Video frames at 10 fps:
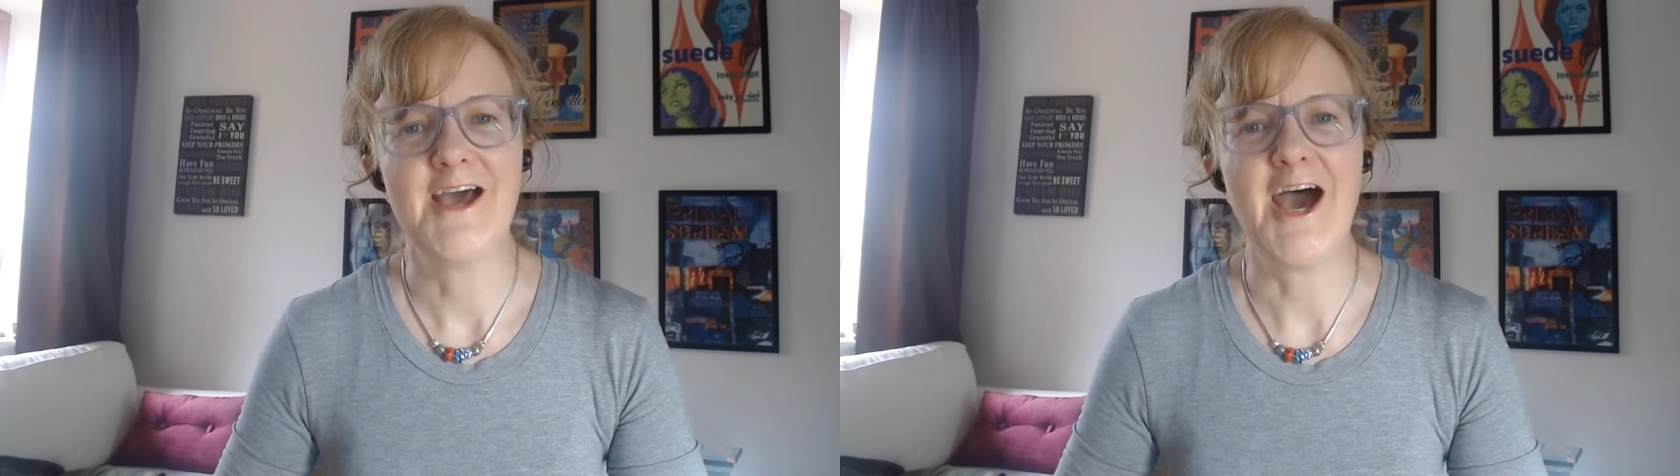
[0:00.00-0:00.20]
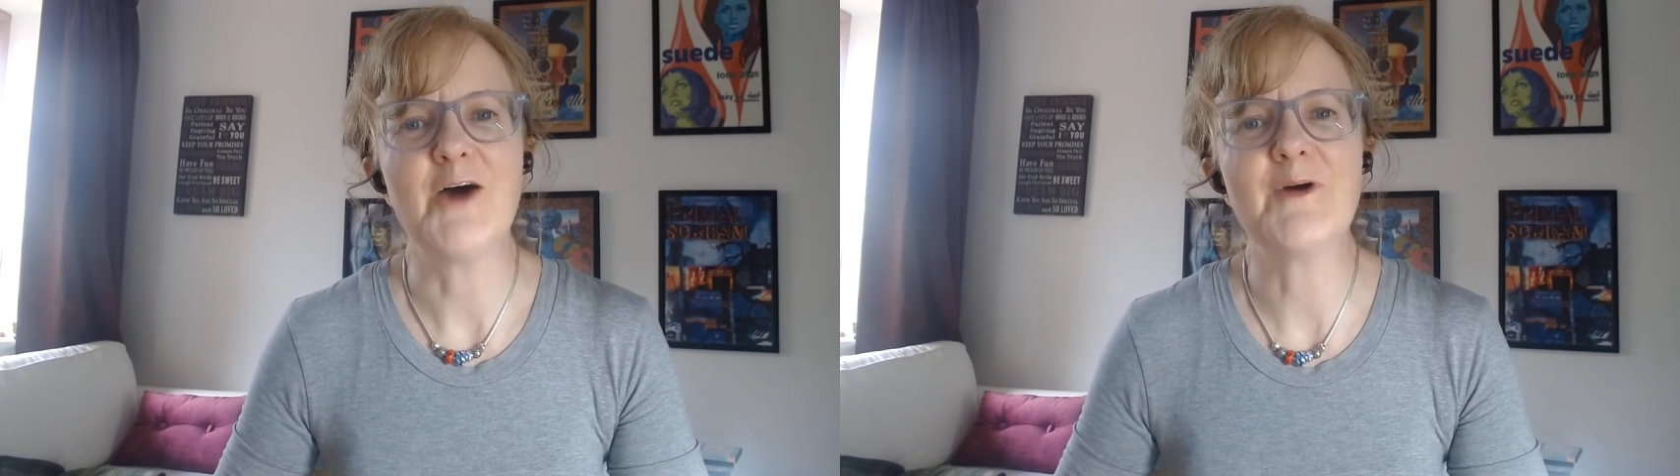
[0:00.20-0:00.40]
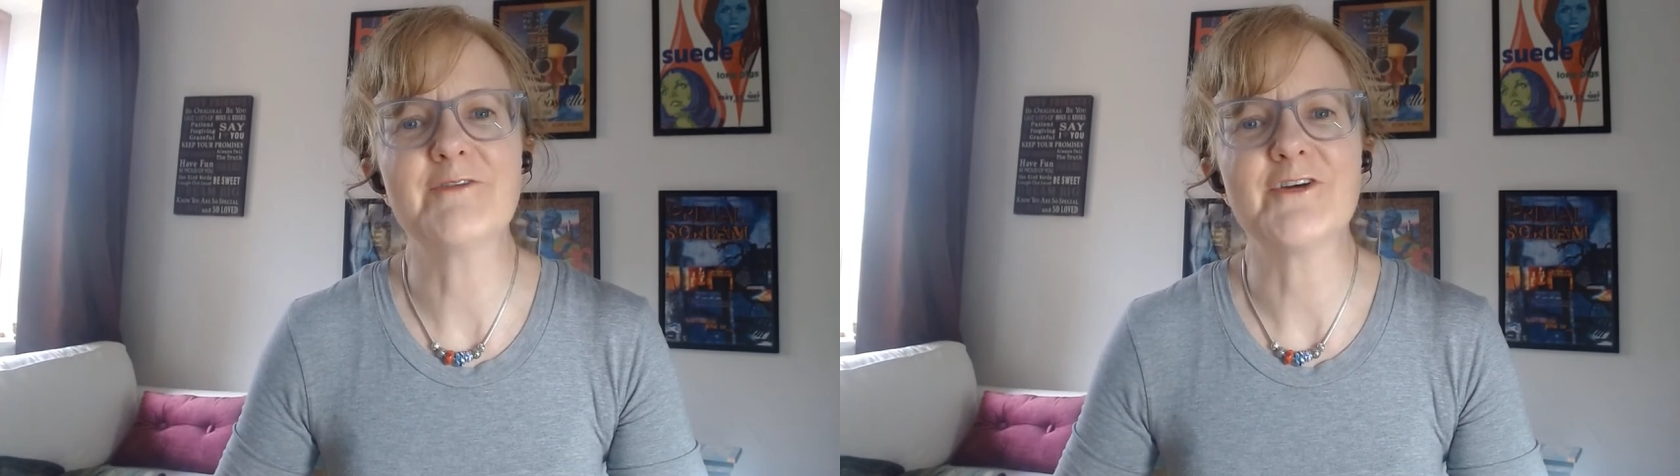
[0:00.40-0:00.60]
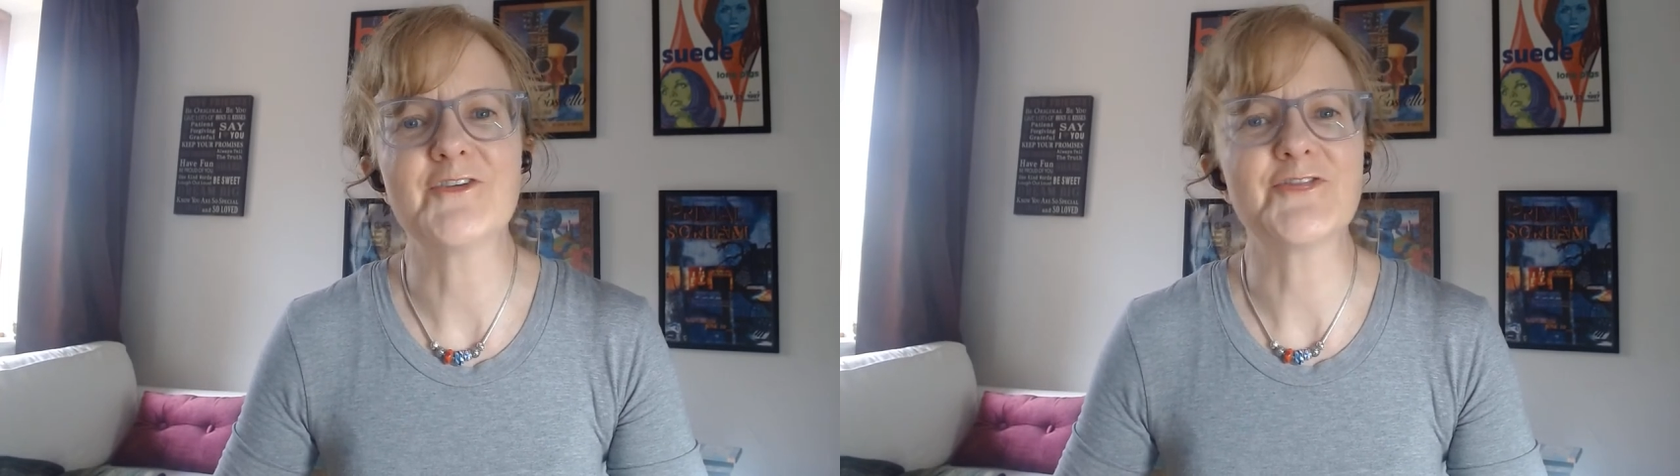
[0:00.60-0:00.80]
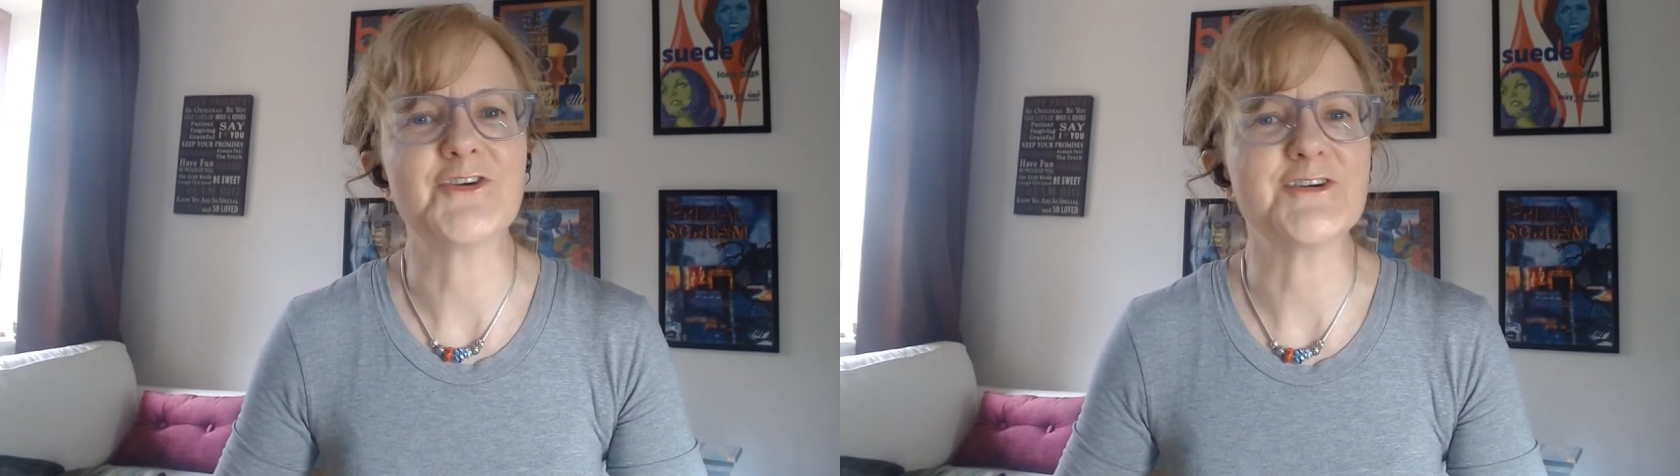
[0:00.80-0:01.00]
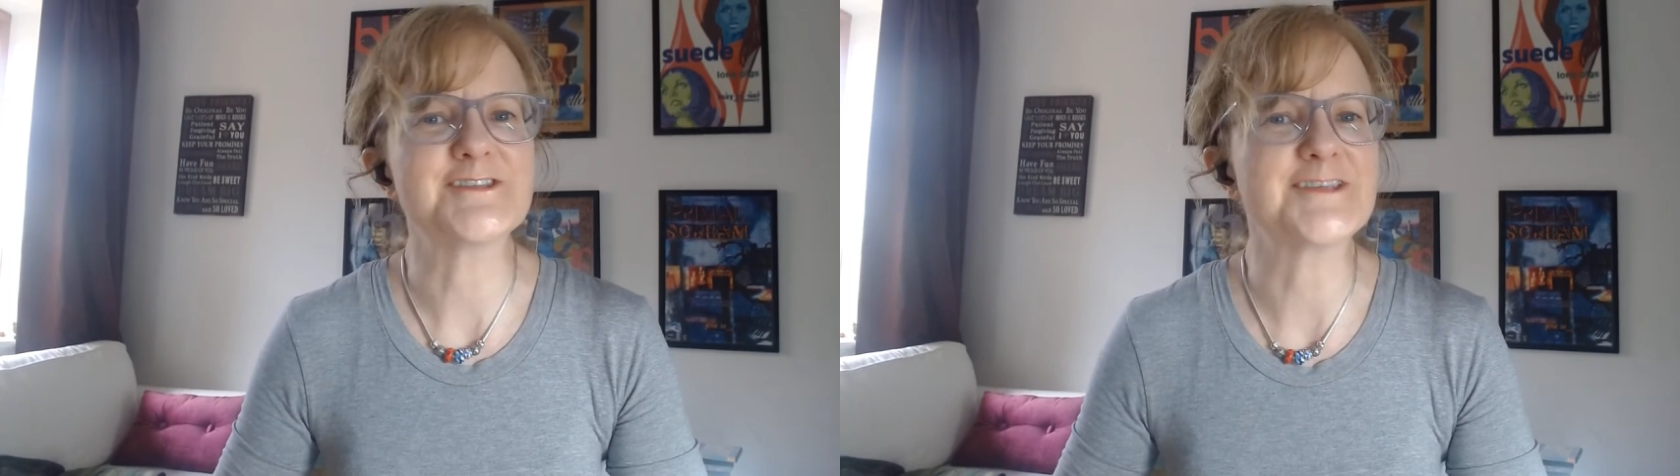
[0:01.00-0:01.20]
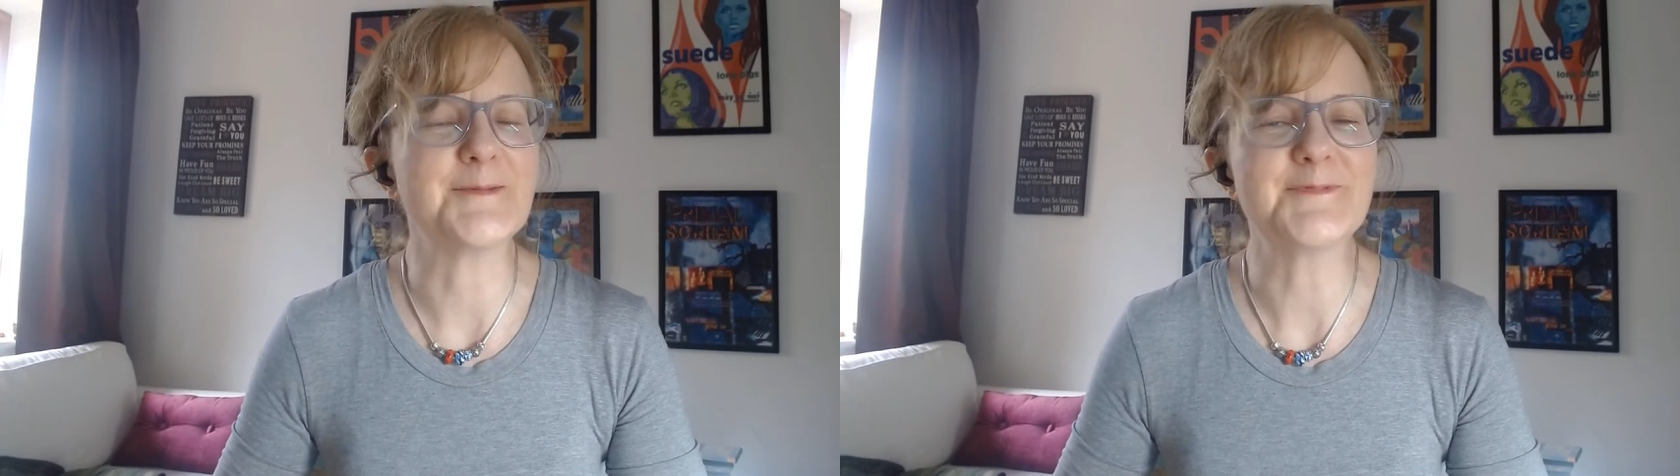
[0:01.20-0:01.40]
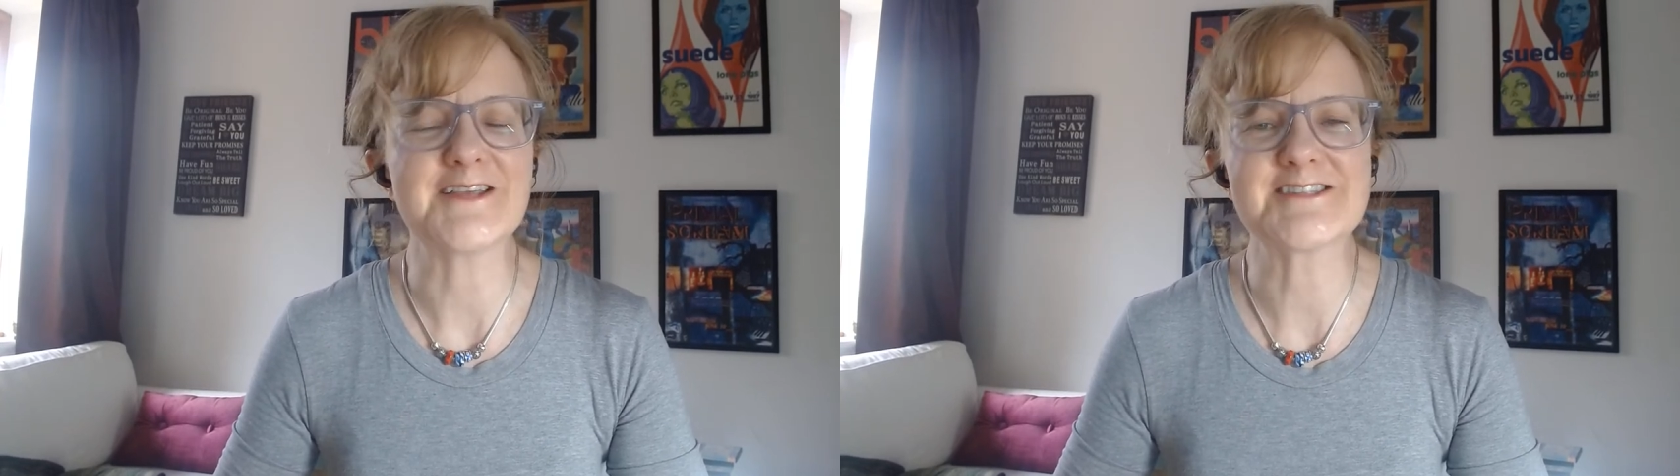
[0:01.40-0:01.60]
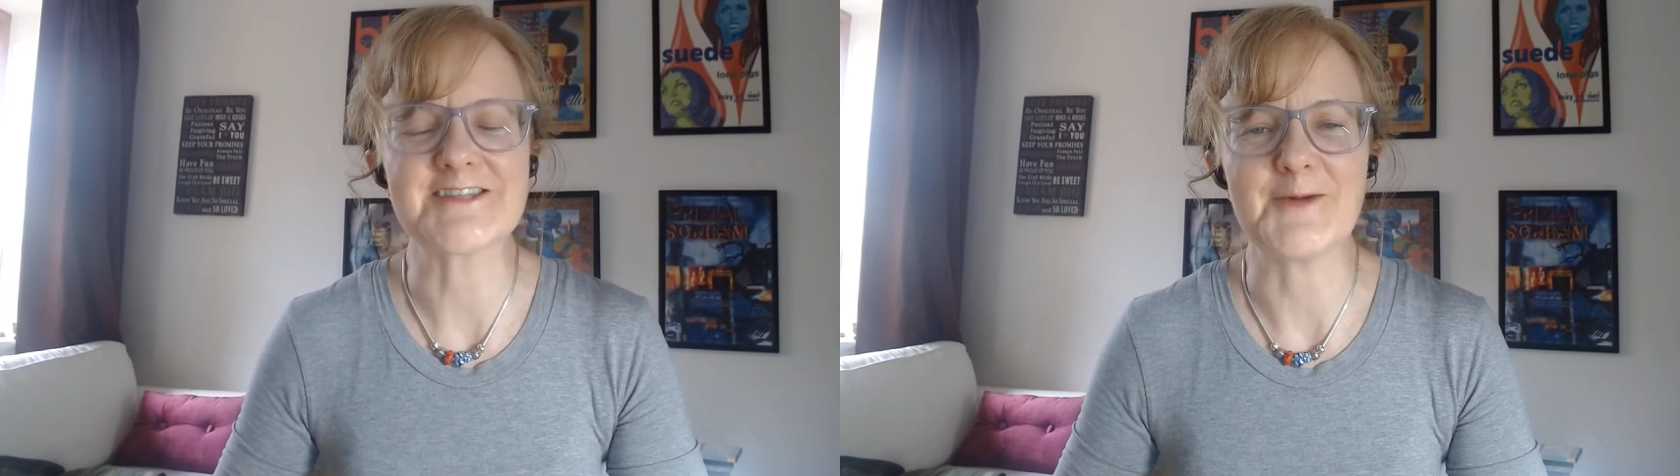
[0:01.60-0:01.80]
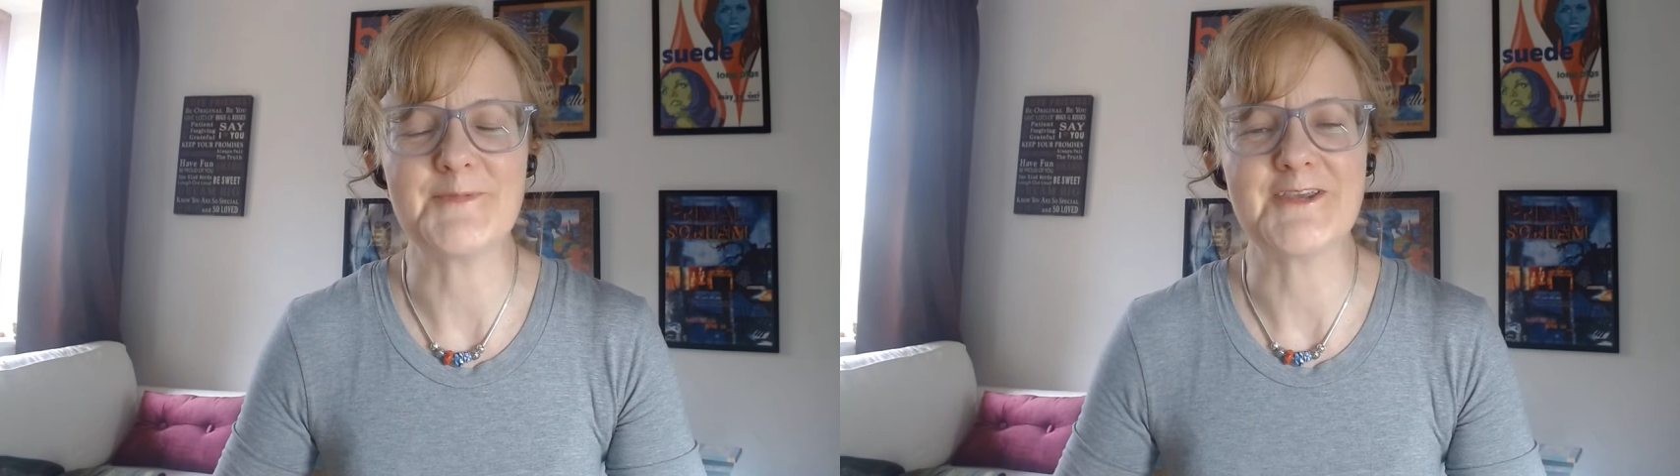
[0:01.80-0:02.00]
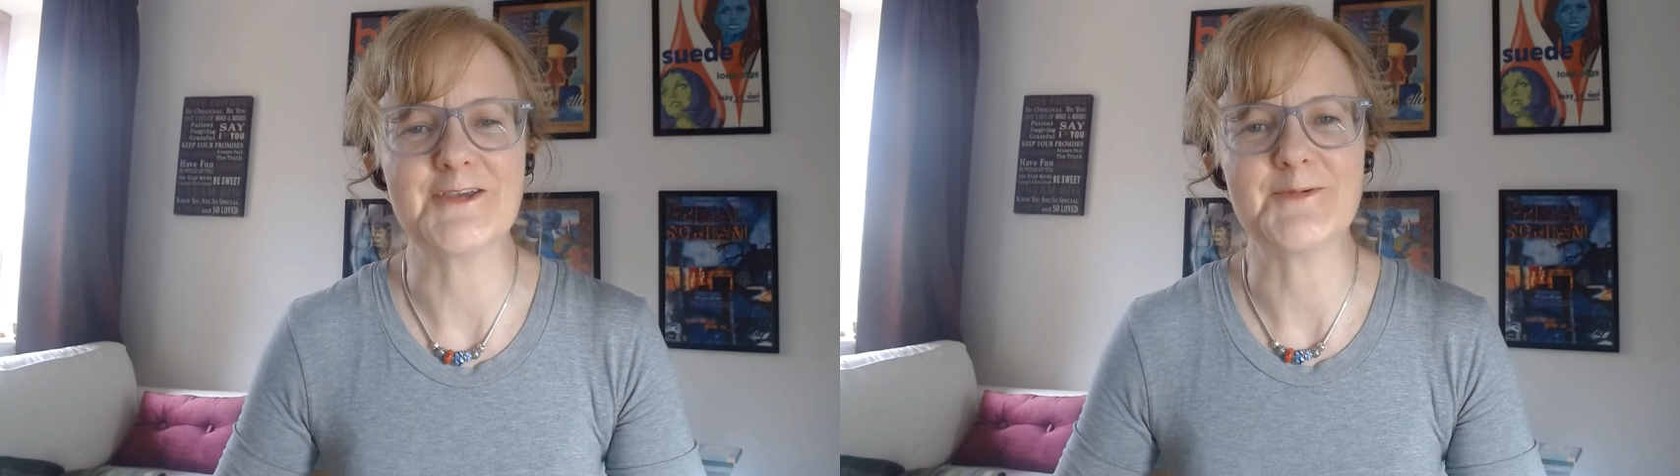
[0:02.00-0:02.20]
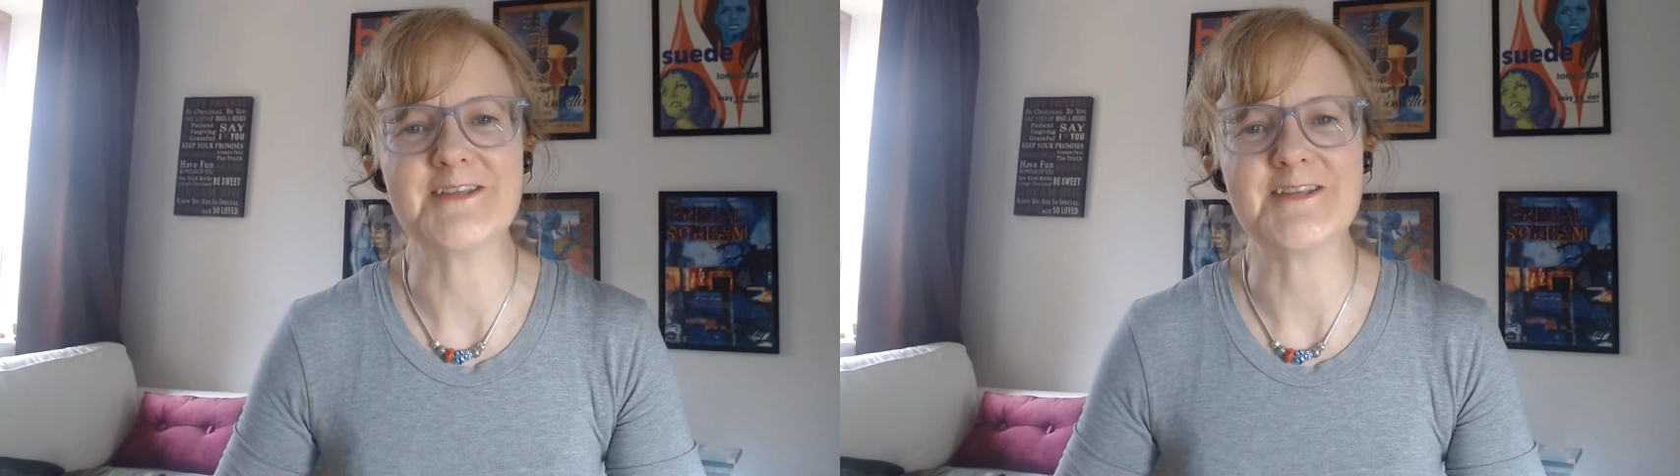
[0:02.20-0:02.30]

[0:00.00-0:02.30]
However, there is something stopping you.